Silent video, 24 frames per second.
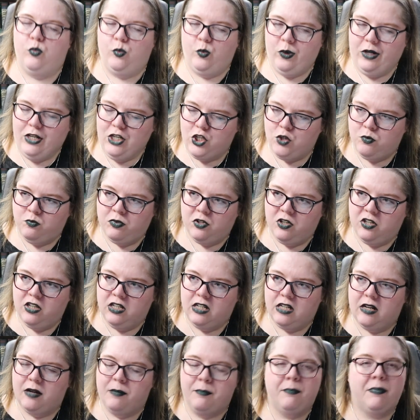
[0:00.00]
witch
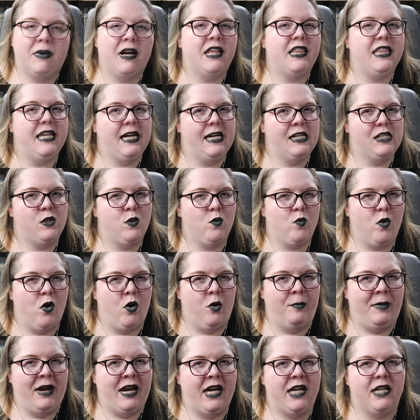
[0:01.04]
book, but I think it's a
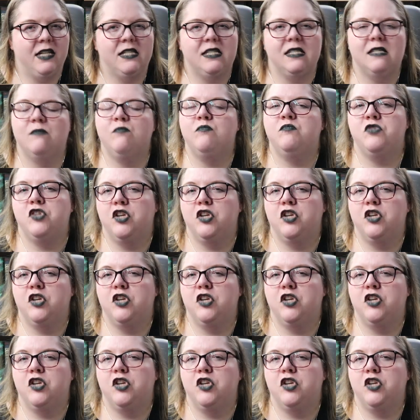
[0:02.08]
romance.